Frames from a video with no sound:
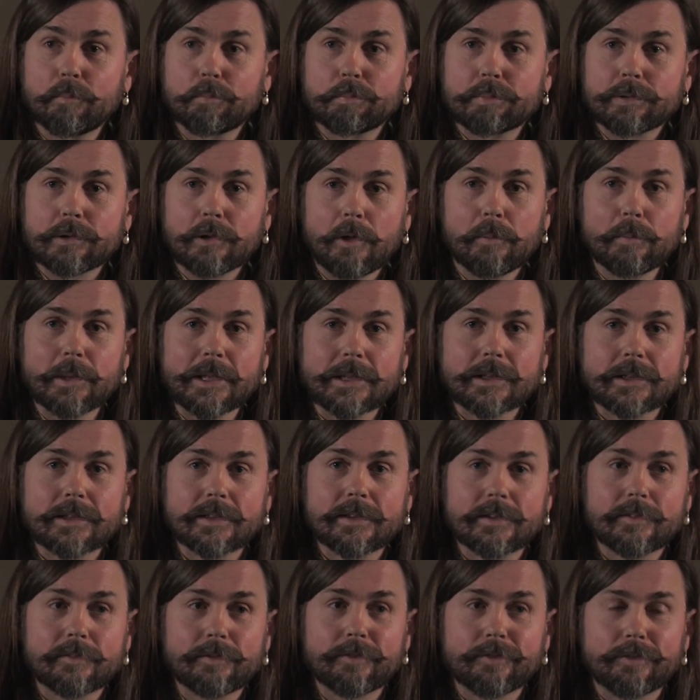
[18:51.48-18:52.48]

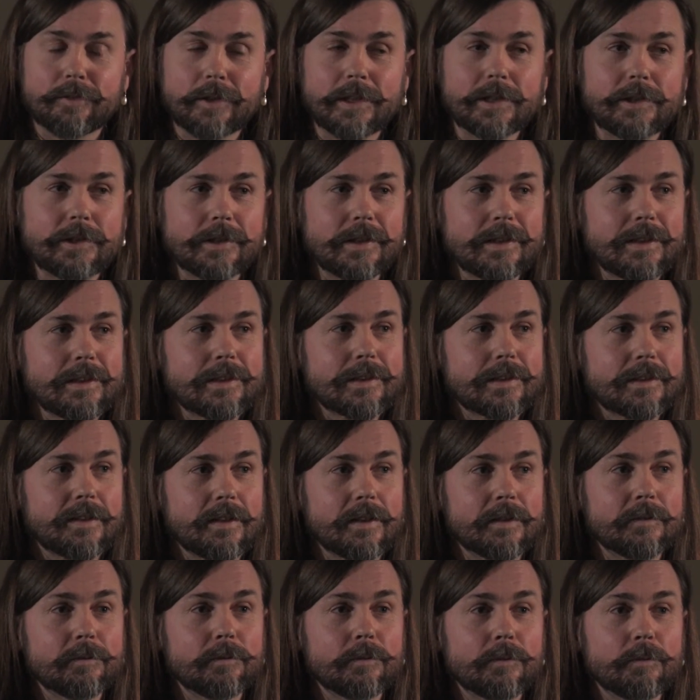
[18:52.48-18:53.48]
promised fridges
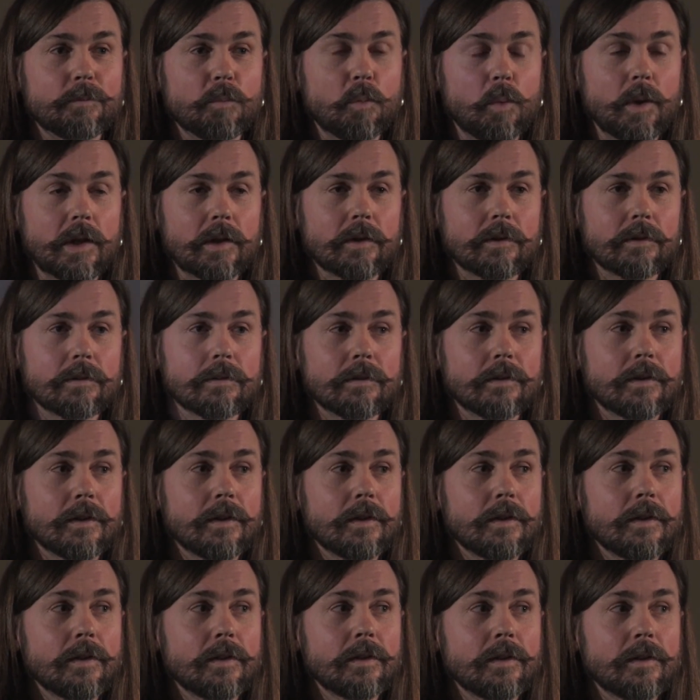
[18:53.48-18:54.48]
that will
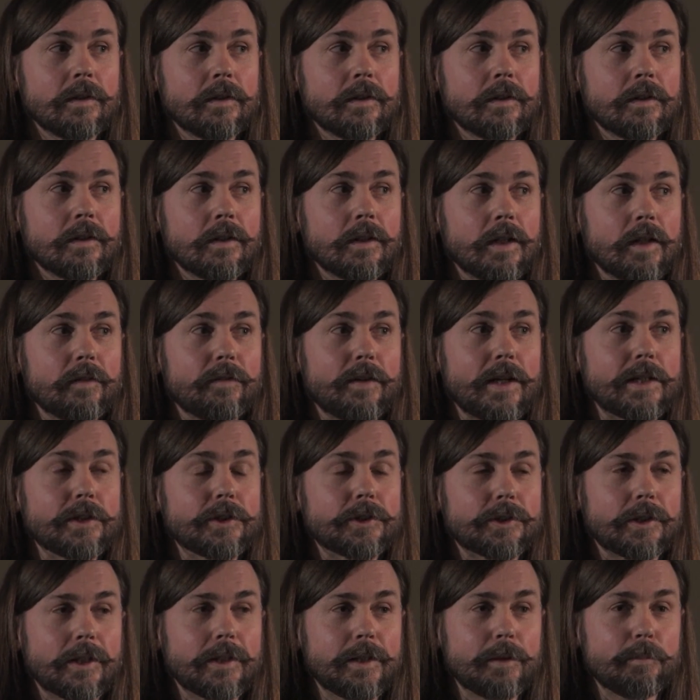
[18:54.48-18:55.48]

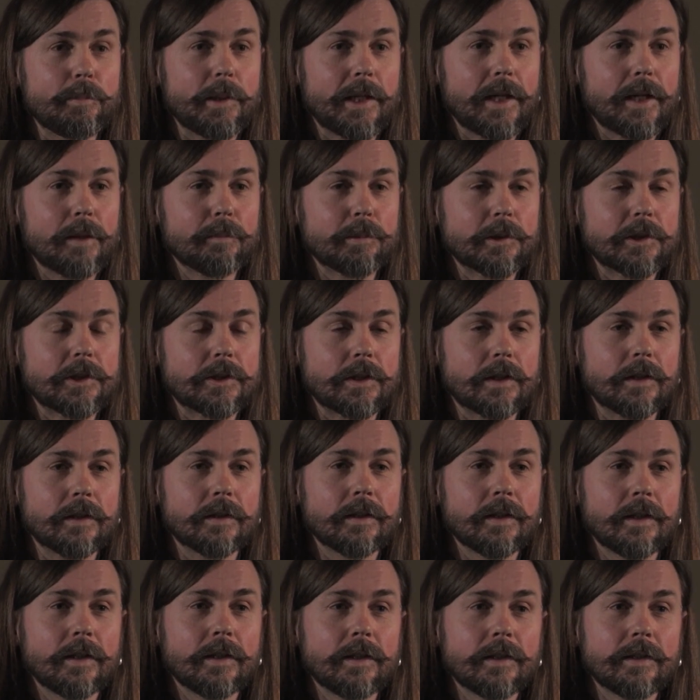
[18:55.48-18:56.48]
eventually be able to
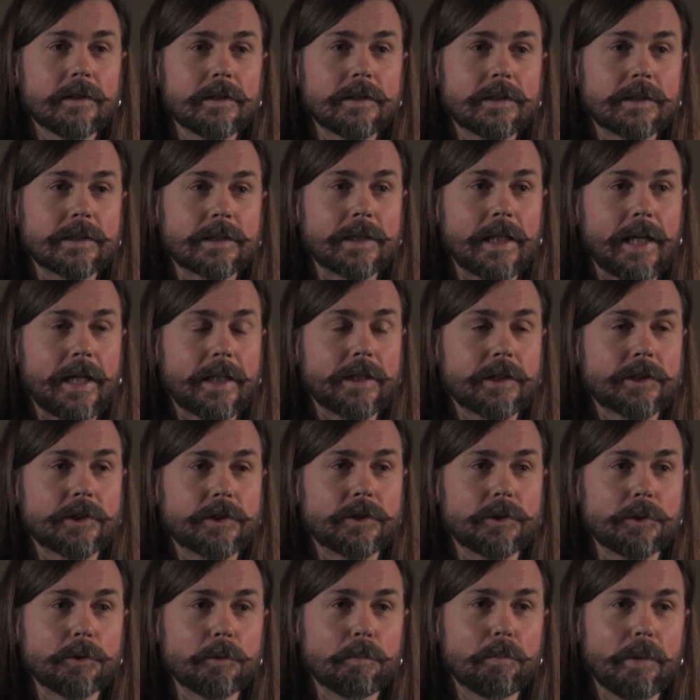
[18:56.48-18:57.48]

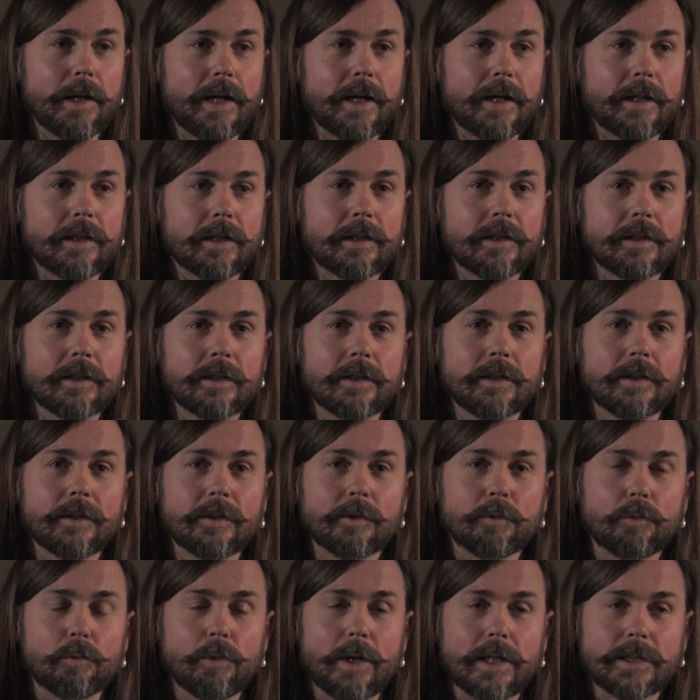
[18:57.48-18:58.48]
text you back
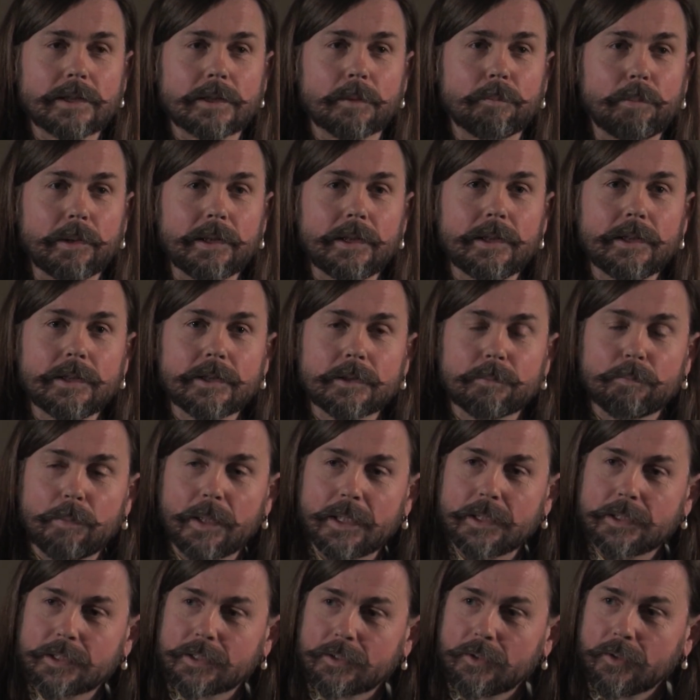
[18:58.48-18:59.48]
recipes
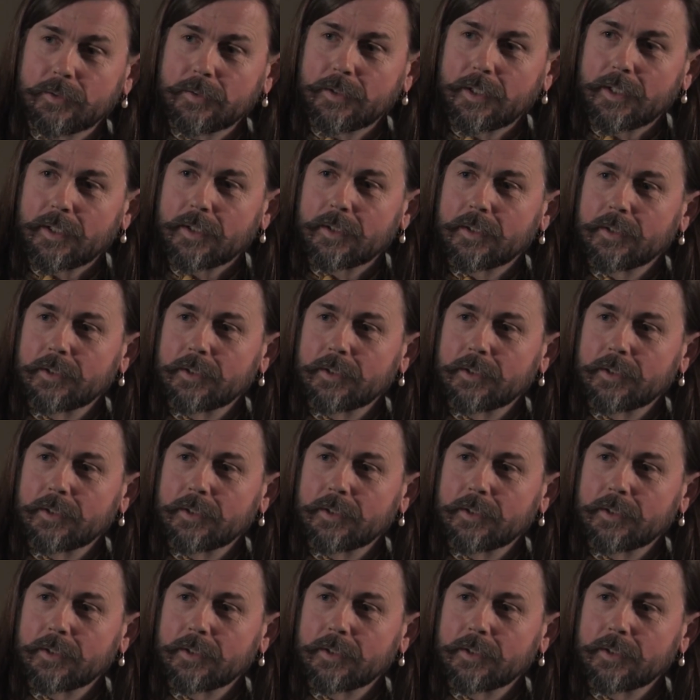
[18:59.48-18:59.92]
based on the